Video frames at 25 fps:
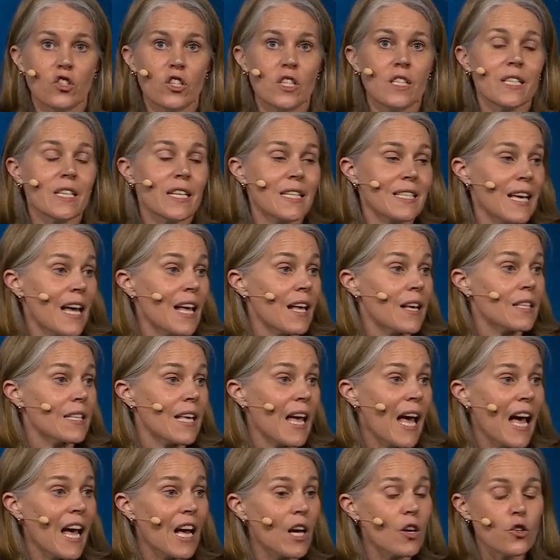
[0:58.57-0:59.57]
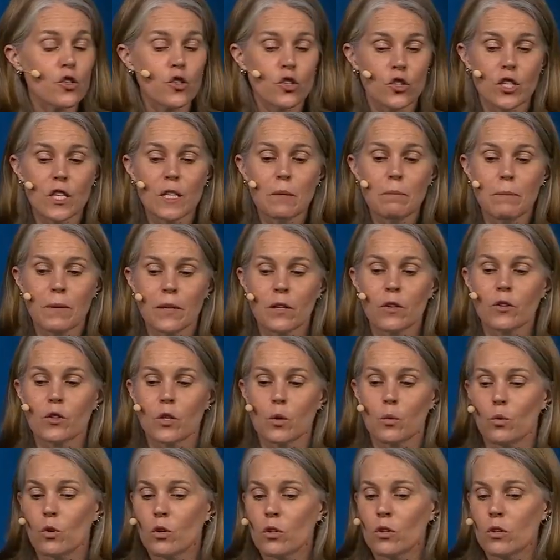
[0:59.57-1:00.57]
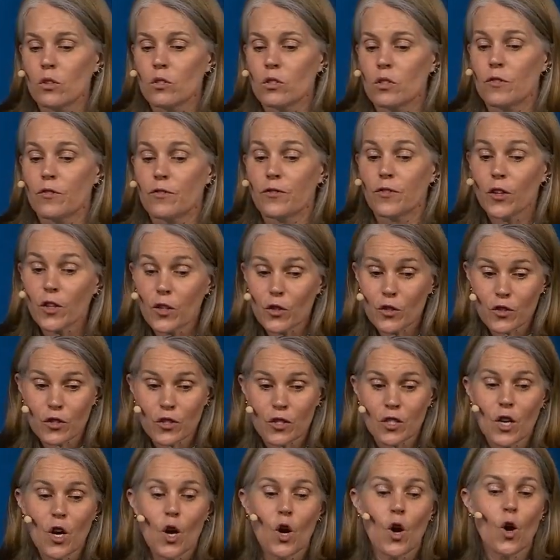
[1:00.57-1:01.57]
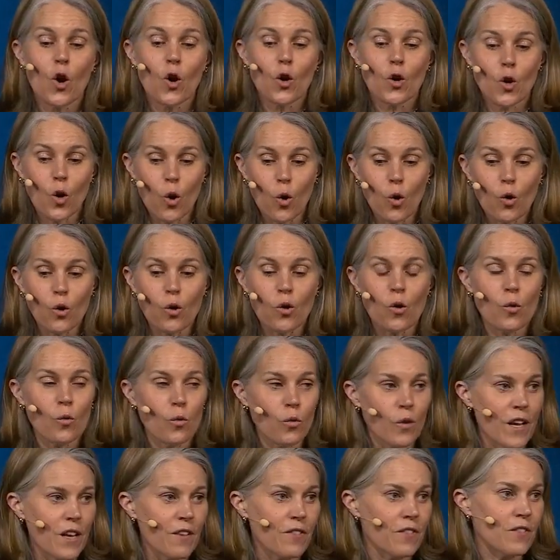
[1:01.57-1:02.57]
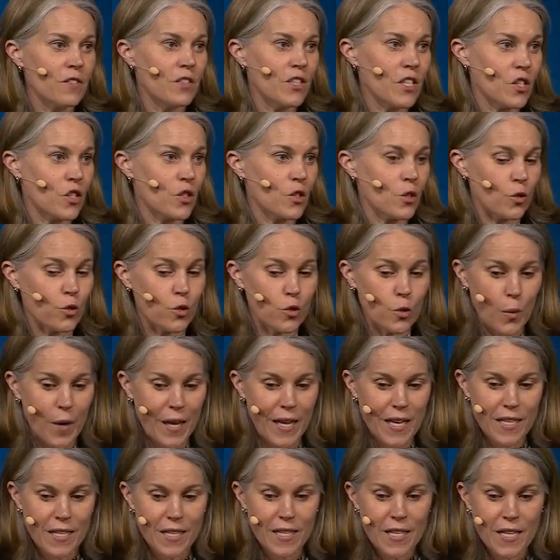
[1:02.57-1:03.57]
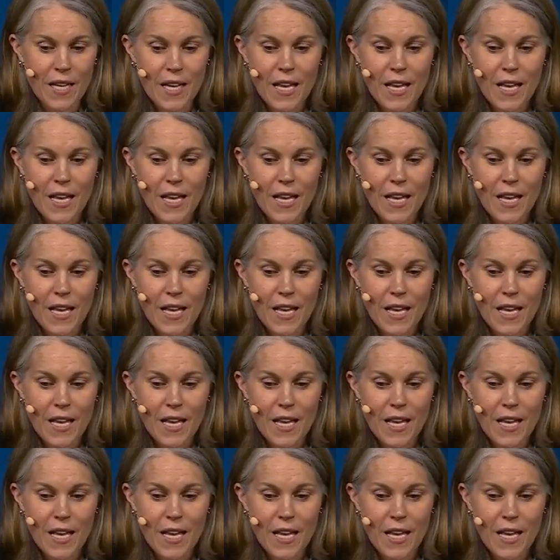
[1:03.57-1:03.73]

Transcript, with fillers: She's going to tell us how she built the world's first coral reef digital twin.